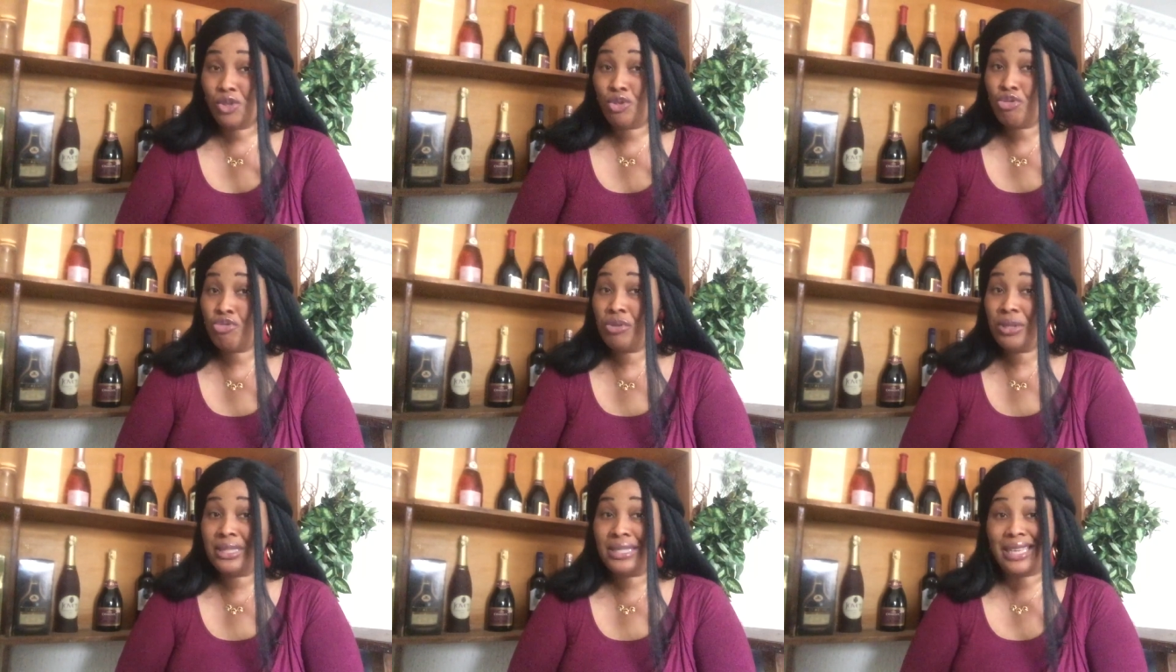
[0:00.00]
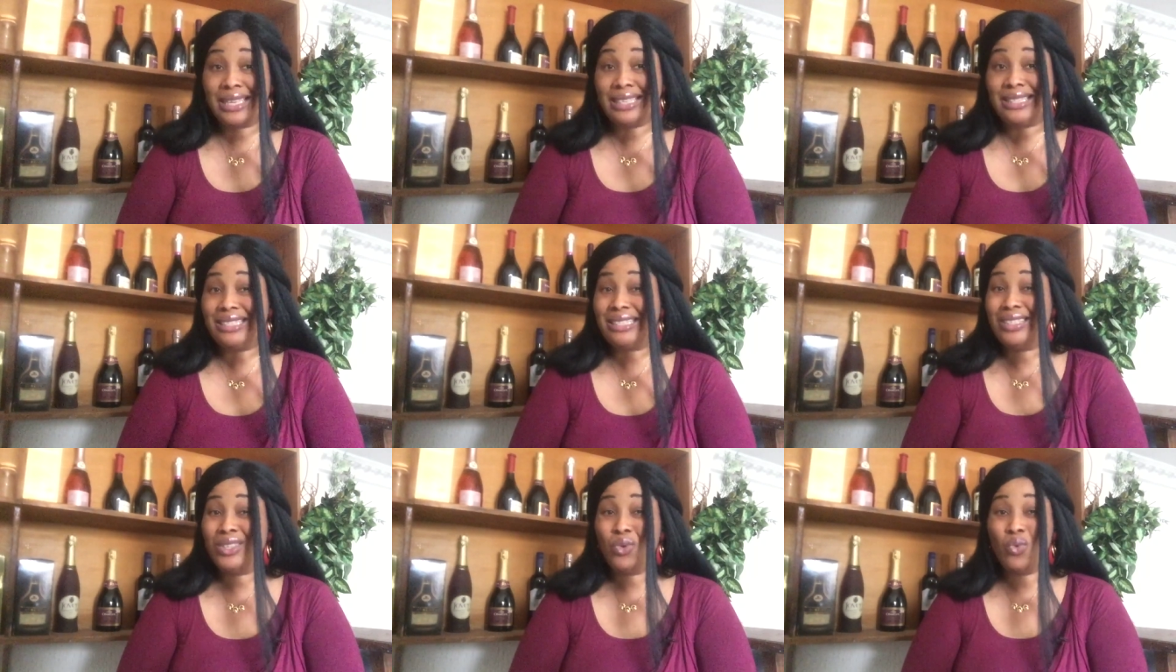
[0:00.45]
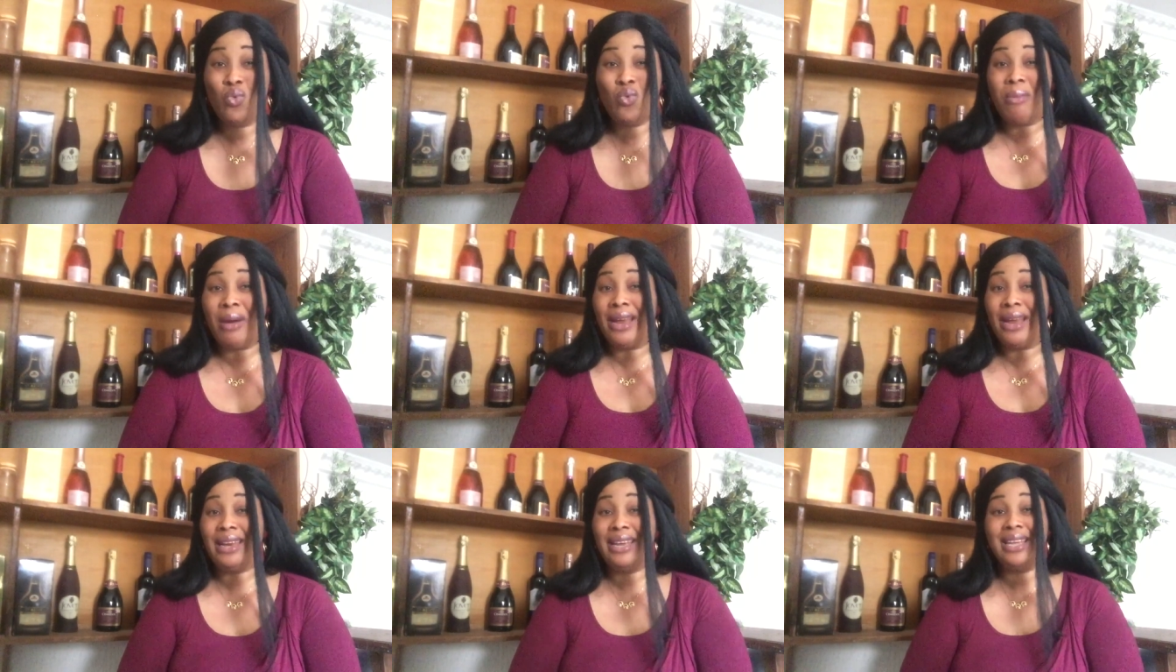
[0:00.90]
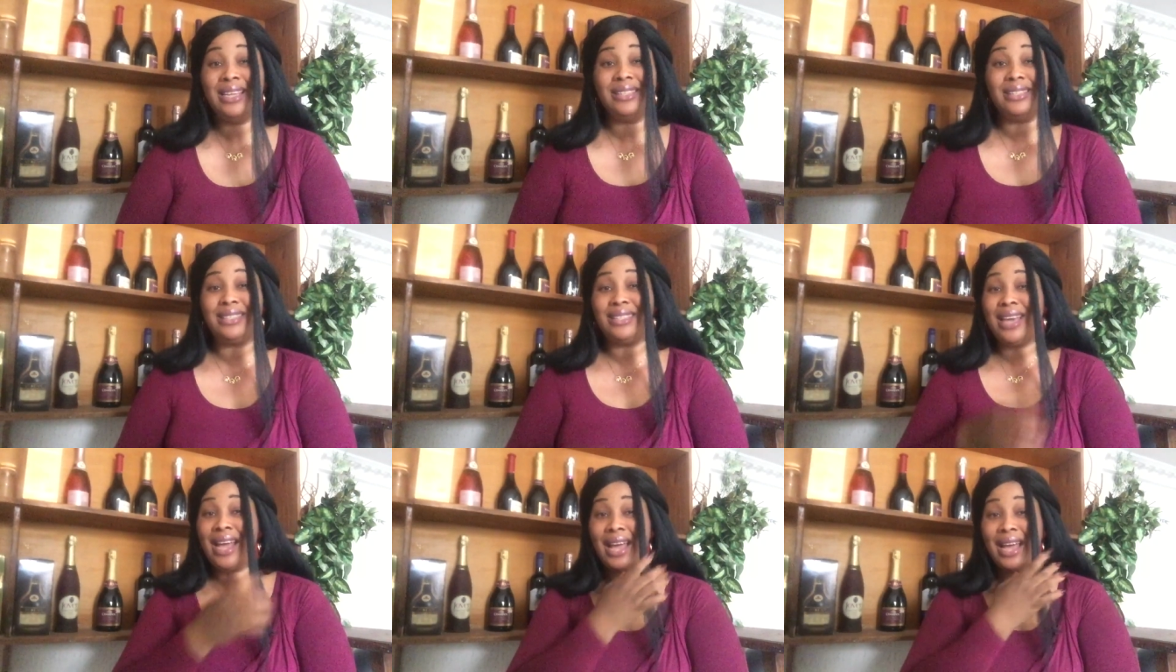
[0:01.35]
to reject the woman
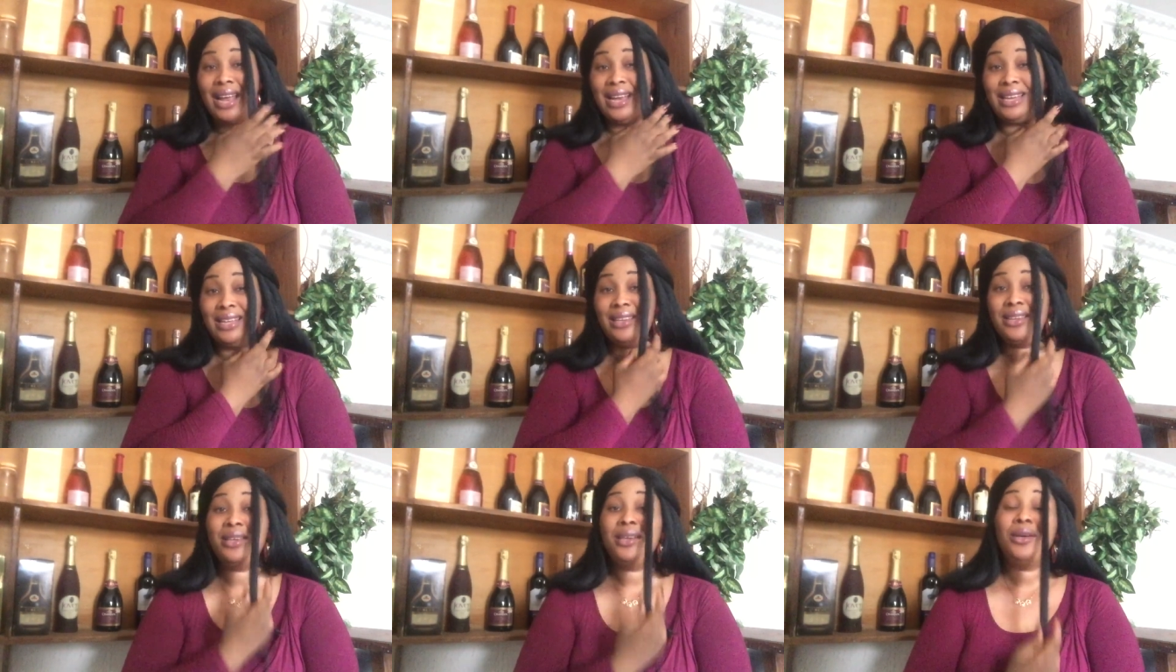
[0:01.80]
entirely,